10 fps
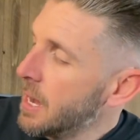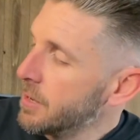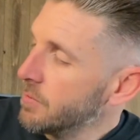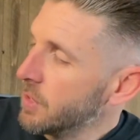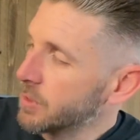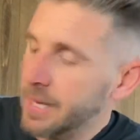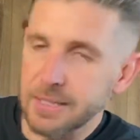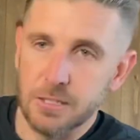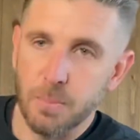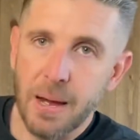You've also got
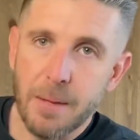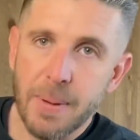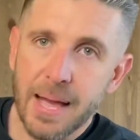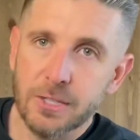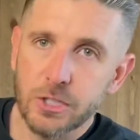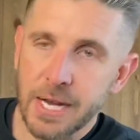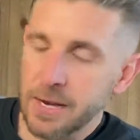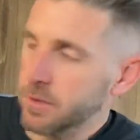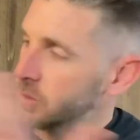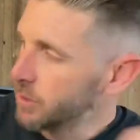these bypass
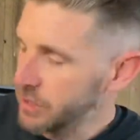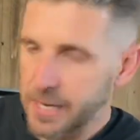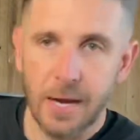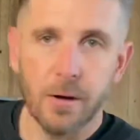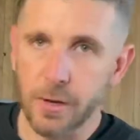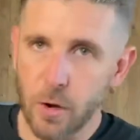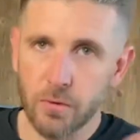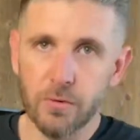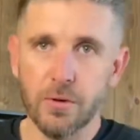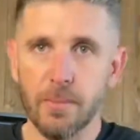channels which carry
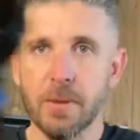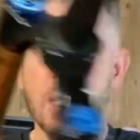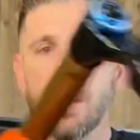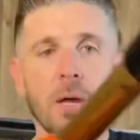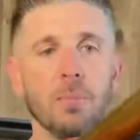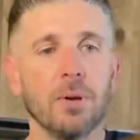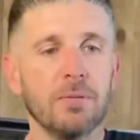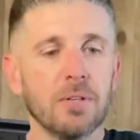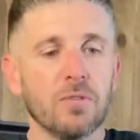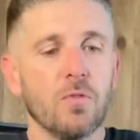over from
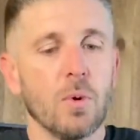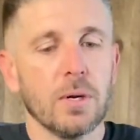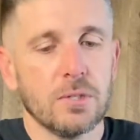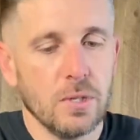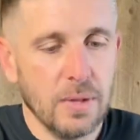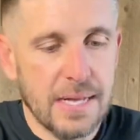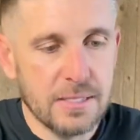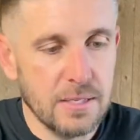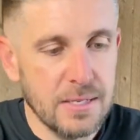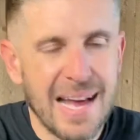previous forks, so
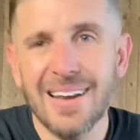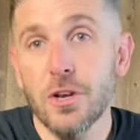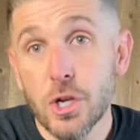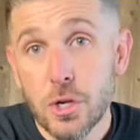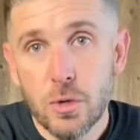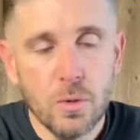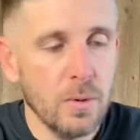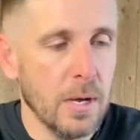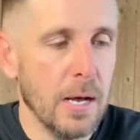that's not new,